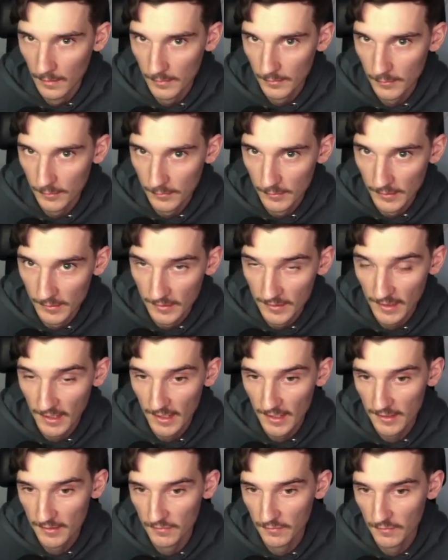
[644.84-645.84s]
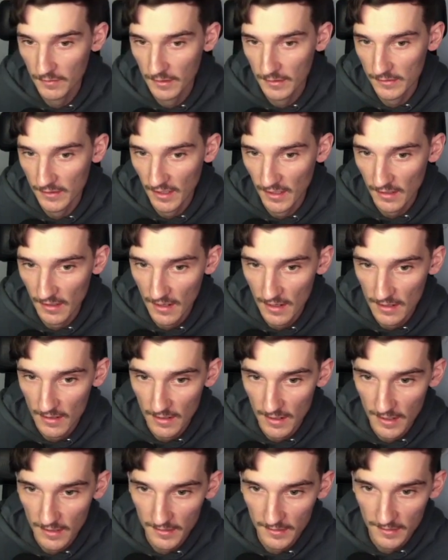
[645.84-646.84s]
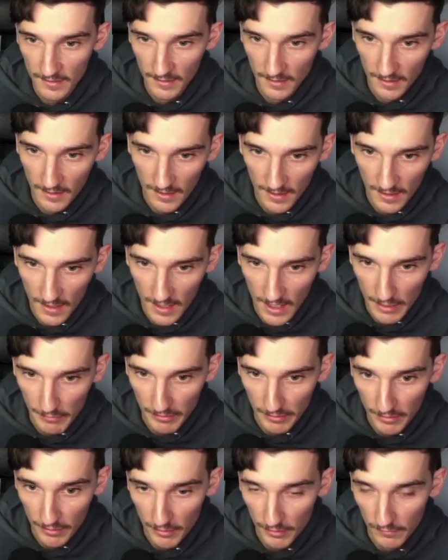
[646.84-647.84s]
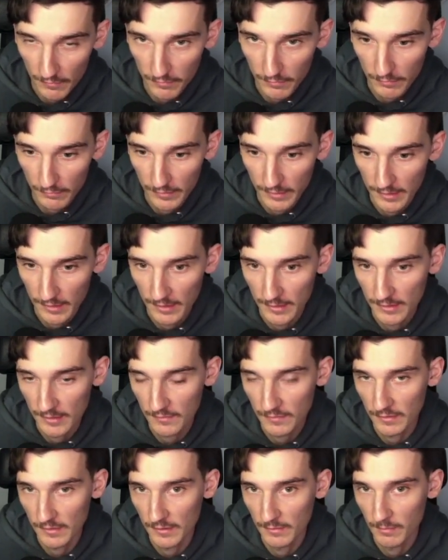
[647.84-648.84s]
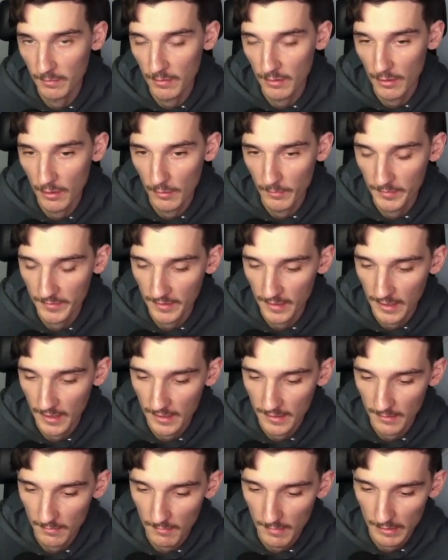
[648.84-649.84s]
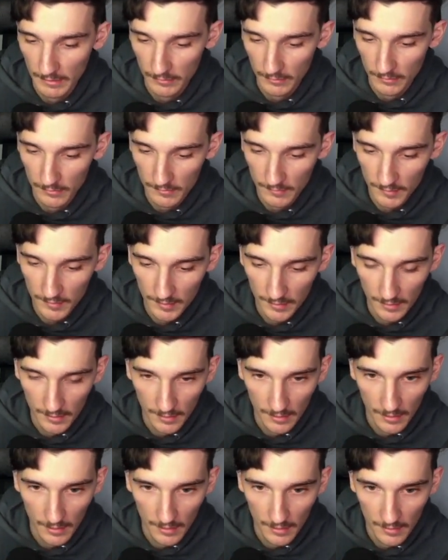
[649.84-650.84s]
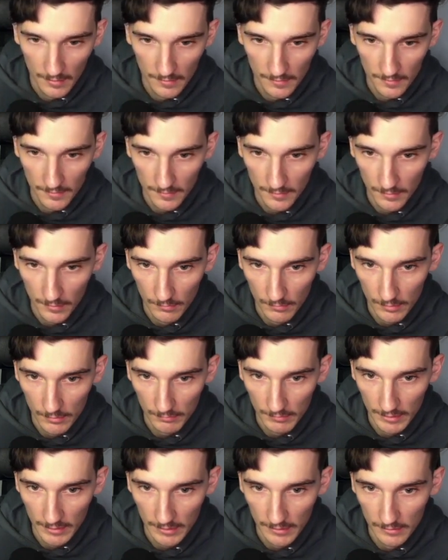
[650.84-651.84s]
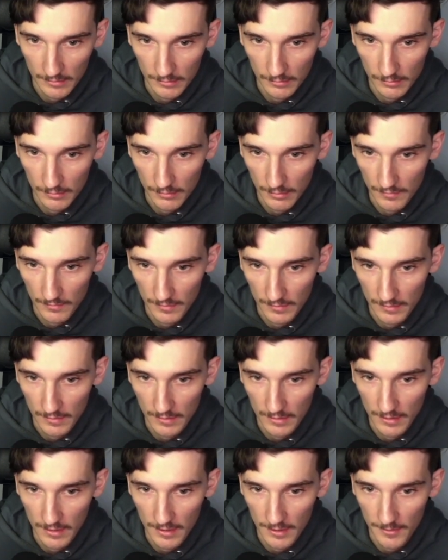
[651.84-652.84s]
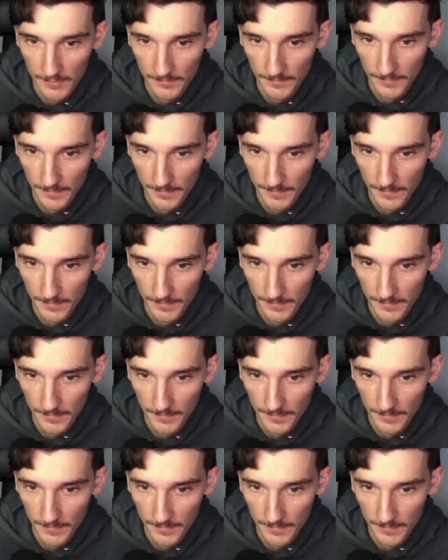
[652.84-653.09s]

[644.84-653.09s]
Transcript: To discuss further arrays, I will go through the different props and methods. So what we can do with an array,